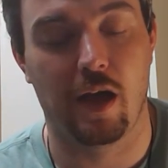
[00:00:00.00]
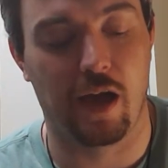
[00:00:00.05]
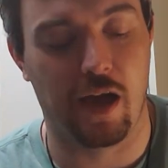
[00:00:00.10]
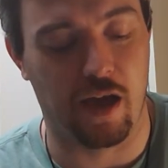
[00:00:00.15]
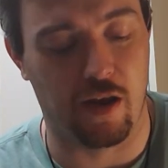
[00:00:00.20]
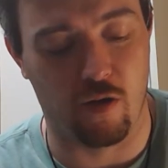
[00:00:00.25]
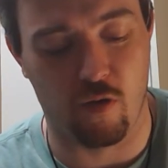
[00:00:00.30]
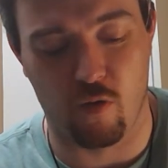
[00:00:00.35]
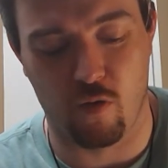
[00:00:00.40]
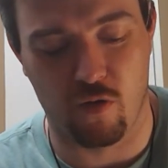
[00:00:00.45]

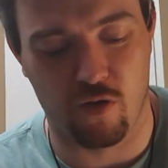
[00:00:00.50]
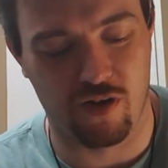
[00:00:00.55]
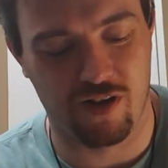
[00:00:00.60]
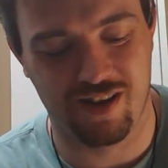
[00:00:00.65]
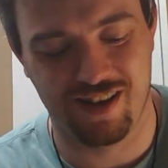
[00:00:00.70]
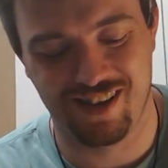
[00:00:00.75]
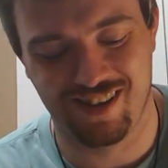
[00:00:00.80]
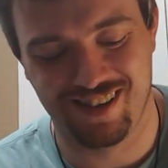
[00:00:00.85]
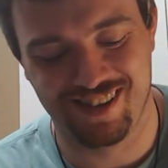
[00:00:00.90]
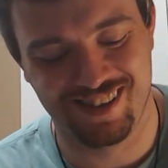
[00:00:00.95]
And
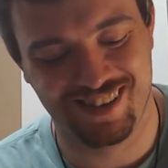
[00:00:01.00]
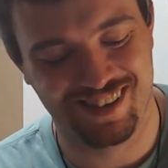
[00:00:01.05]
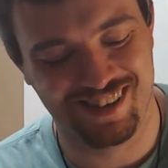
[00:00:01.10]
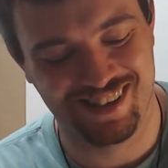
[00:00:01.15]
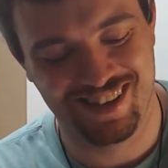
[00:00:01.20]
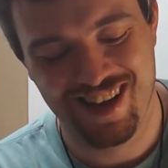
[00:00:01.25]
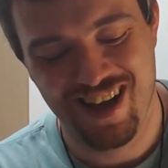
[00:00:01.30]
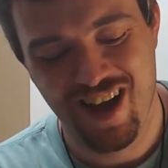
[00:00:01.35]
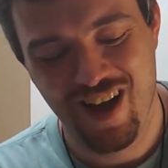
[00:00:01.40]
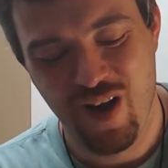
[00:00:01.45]

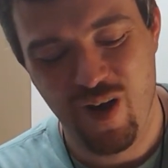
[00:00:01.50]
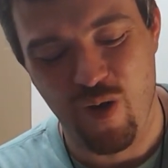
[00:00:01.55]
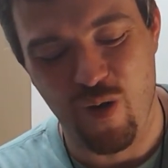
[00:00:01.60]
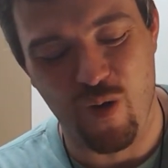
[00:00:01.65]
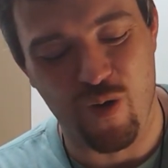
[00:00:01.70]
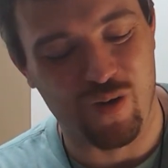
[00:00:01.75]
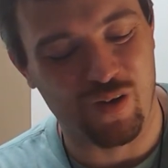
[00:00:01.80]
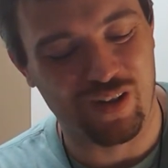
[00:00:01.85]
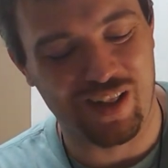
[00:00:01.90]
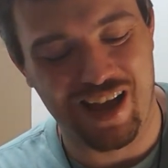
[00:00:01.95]

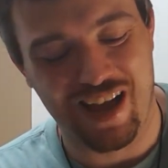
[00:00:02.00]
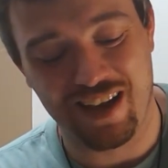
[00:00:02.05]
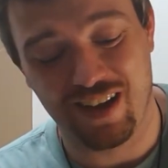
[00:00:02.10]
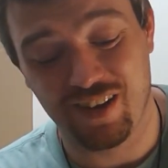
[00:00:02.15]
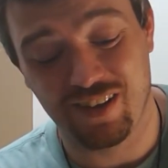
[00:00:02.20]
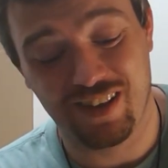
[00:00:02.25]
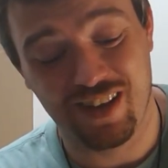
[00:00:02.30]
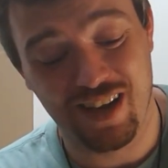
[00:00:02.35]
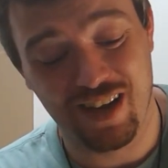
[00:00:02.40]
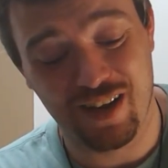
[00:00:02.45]
all I
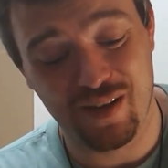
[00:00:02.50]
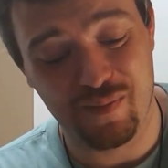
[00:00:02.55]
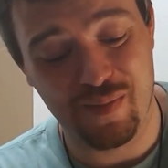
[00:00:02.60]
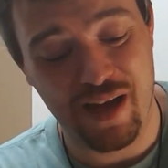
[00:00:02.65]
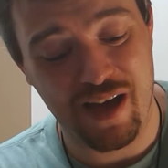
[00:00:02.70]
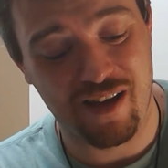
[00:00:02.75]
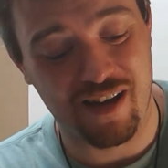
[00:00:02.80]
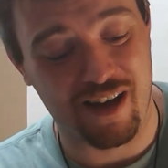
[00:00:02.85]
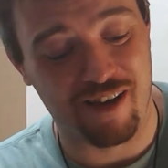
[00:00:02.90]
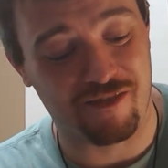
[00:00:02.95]
could think
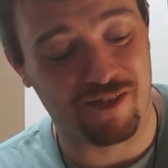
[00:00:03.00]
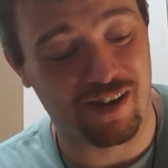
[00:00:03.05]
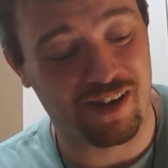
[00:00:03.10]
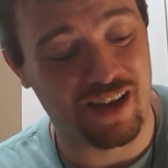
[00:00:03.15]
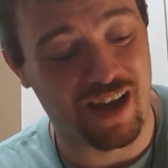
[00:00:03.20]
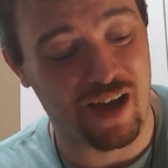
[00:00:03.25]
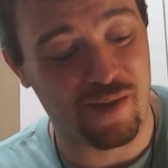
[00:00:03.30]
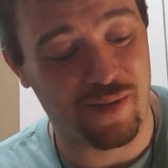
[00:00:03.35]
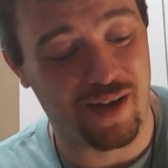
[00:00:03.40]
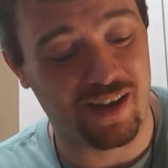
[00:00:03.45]
about every
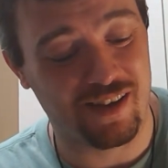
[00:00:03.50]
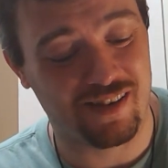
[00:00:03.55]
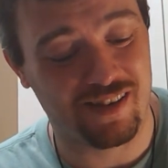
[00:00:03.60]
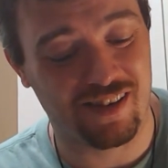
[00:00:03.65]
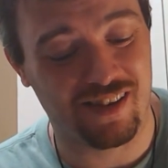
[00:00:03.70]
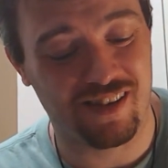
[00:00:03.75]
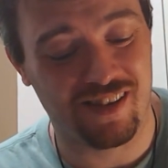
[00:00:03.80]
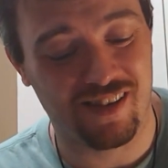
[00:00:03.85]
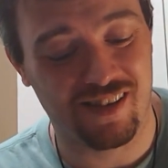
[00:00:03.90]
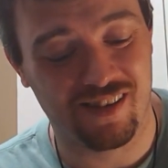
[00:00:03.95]
time I
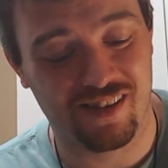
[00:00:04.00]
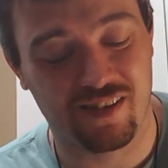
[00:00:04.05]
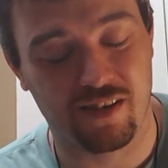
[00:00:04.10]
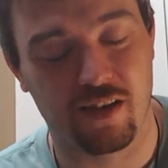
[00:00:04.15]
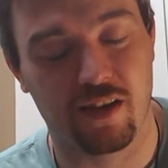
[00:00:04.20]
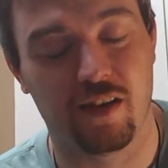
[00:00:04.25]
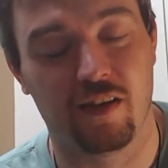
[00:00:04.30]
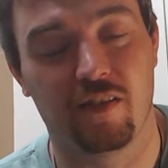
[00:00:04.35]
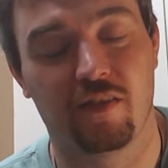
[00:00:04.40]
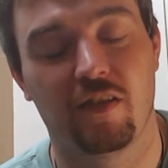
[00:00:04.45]
see this
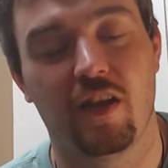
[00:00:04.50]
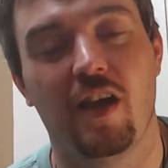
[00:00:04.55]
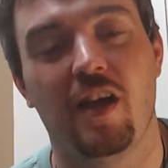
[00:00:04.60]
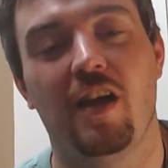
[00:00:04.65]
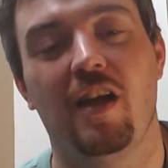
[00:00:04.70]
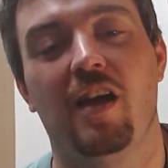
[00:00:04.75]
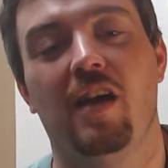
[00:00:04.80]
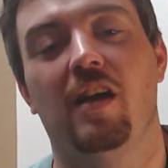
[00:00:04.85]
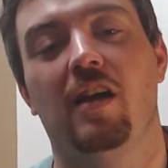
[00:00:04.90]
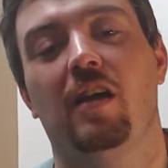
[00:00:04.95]
is,
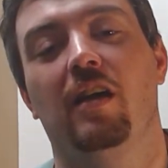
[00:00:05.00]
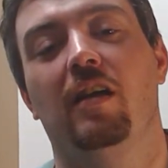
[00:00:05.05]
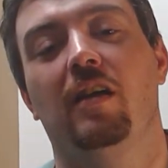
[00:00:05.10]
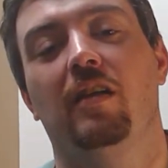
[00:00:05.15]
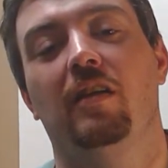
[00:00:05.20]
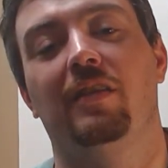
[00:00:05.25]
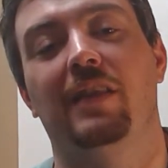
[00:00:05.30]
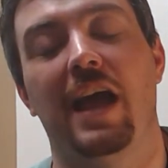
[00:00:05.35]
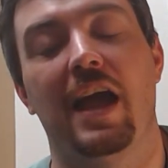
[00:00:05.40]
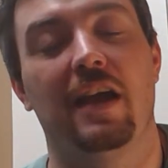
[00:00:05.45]

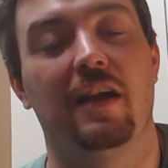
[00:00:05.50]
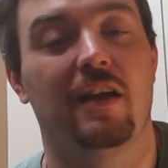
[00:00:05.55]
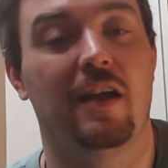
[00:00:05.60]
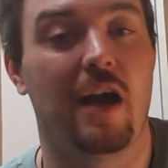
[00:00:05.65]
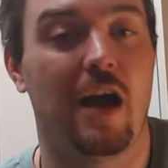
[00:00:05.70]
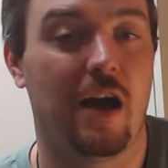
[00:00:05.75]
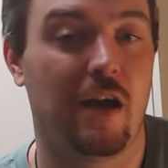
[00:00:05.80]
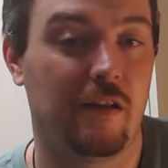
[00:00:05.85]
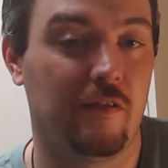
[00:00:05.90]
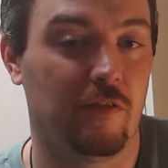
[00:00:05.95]
thank
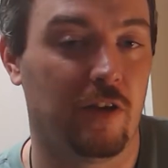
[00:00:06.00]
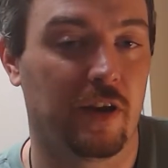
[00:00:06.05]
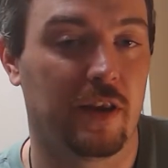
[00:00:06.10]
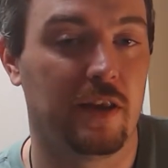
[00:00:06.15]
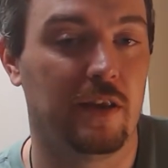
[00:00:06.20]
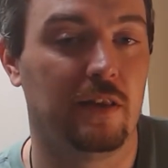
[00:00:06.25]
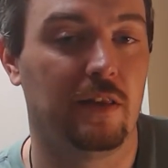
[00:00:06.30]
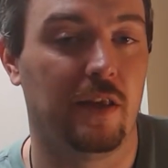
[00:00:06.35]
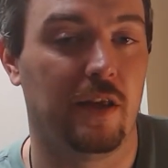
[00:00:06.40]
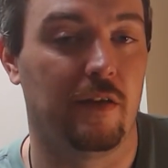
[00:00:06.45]
God
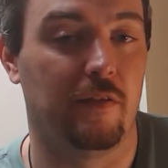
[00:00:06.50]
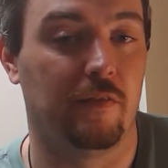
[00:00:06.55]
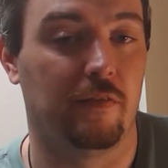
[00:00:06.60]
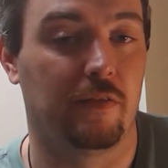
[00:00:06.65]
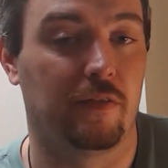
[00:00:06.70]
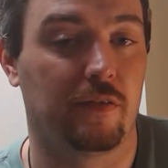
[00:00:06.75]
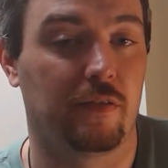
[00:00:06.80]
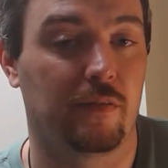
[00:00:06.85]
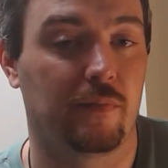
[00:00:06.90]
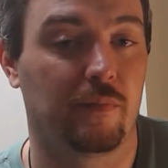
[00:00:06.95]
Ricky
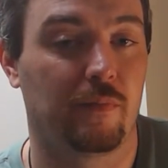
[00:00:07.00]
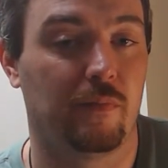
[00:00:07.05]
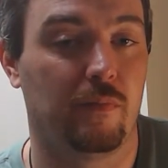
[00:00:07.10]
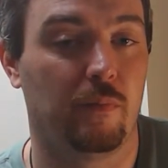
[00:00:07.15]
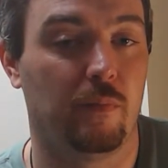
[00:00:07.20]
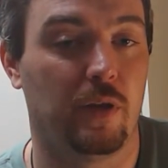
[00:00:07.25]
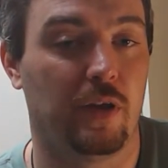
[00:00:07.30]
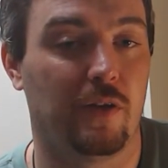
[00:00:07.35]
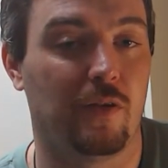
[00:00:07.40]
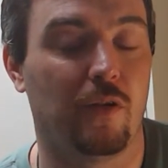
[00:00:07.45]
lives,
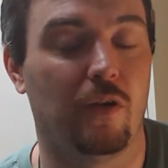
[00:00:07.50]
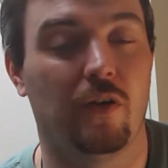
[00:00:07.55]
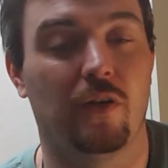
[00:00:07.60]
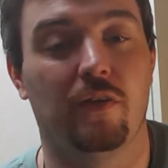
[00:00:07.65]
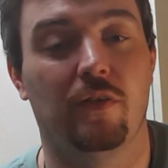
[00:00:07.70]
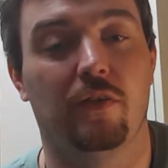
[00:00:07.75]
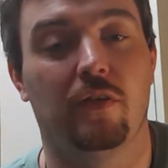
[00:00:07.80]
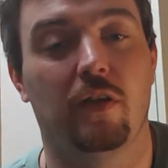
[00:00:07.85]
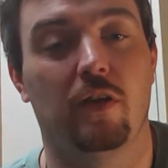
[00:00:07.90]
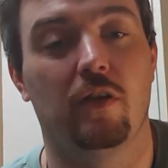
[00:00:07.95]

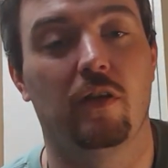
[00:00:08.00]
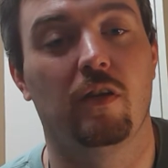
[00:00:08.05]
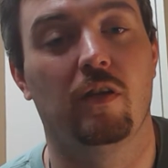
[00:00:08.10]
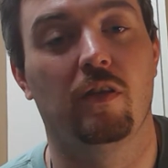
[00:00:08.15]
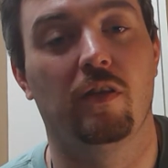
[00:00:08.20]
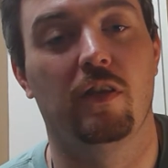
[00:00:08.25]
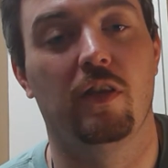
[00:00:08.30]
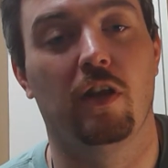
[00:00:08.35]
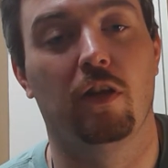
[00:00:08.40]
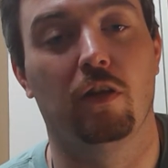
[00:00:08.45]
because
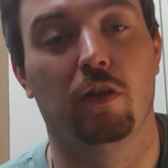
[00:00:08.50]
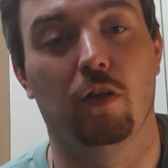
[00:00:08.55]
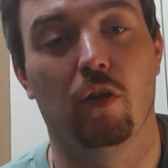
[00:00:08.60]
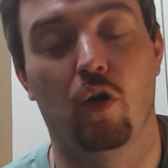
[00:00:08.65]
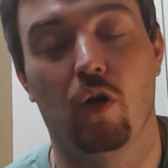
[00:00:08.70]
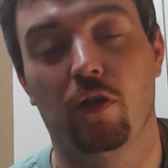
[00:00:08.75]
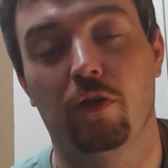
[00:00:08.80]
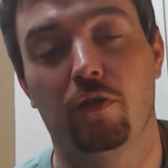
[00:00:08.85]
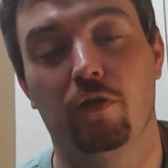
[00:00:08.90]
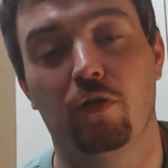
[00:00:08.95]
the
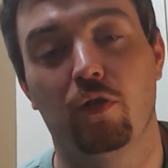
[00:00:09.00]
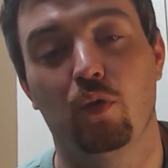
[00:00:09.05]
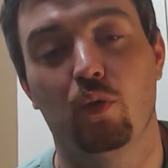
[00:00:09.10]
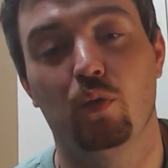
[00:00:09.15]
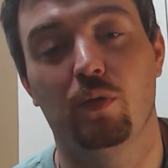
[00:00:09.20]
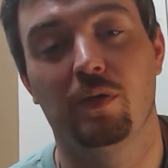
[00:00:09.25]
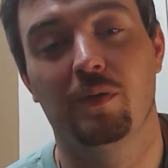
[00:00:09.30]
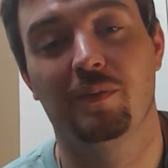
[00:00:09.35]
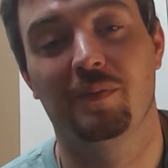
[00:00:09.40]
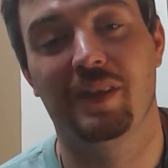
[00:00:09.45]

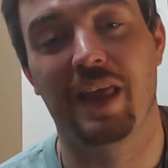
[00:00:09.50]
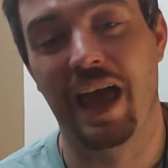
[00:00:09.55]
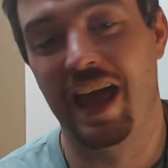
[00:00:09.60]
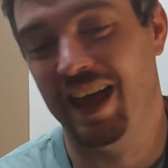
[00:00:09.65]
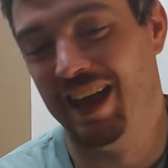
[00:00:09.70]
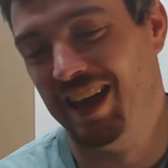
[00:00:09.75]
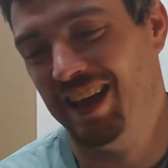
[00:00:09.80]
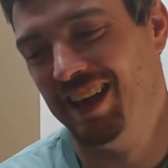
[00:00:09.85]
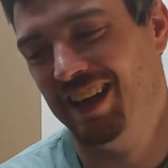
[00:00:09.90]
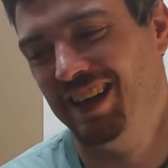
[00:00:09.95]
lawsuit
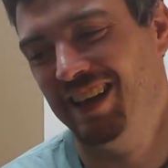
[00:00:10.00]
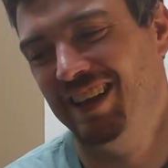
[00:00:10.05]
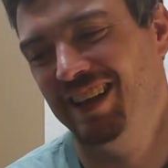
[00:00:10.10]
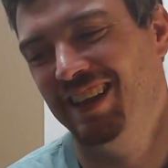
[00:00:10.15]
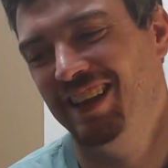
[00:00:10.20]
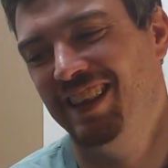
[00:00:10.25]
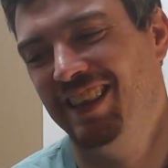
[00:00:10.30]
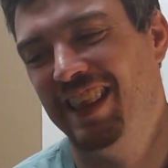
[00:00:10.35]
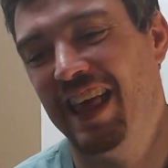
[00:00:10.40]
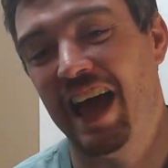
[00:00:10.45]

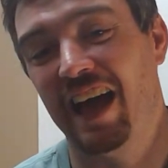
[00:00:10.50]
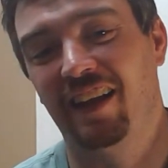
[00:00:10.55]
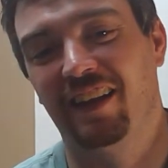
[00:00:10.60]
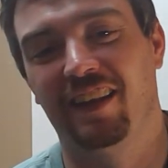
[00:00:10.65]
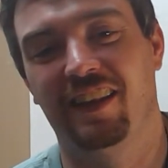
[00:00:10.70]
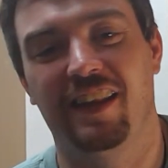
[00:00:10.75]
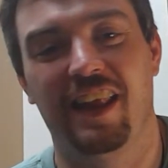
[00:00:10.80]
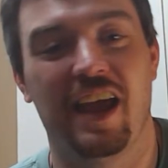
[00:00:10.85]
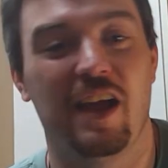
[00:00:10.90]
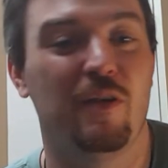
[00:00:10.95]

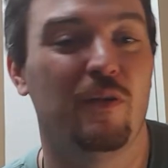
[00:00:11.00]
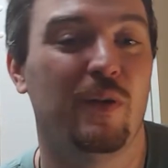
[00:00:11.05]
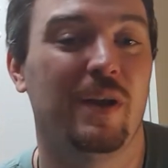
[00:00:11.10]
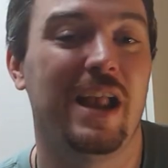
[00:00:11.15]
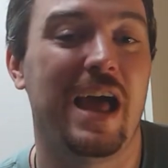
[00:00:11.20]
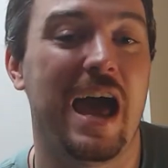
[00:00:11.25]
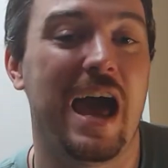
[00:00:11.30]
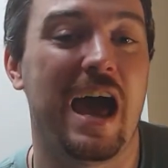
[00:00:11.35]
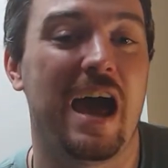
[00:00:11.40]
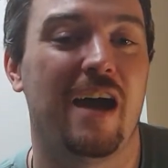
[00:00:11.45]
that they
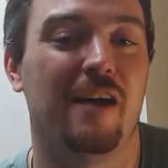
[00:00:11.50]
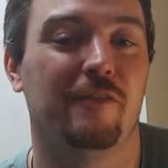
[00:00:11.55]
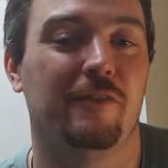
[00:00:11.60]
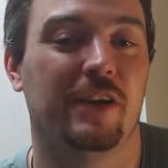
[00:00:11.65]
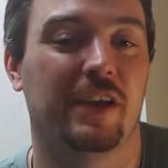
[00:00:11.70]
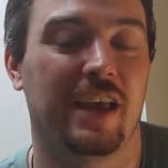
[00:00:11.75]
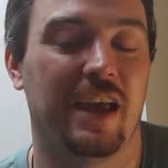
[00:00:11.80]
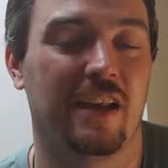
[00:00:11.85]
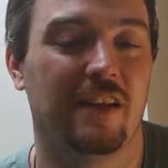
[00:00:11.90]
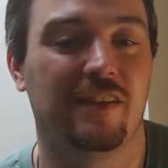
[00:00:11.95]
would have
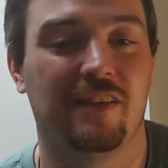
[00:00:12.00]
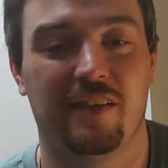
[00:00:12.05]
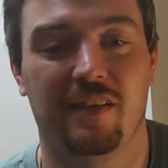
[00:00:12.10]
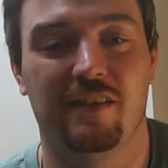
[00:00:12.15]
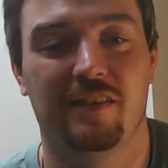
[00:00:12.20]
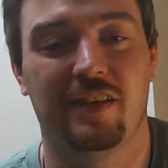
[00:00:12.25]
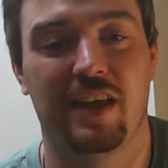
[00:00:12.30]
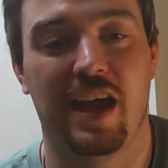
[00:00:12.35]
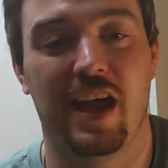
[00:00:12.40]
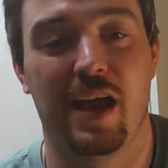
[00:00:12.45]
against
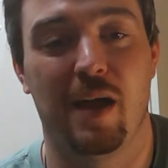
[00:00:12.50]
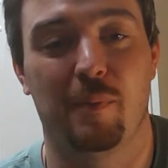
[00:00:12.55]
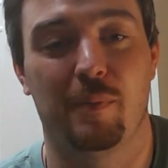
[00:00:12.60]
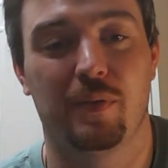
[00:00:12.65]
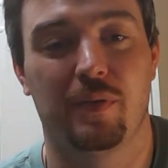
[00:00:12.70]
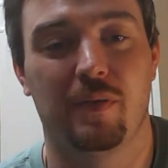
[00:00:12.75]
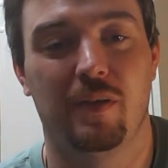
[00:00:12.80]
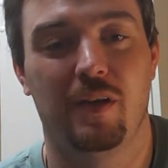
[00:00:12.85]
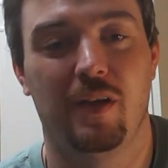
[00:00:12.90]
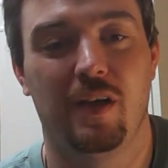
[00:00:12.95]
this camp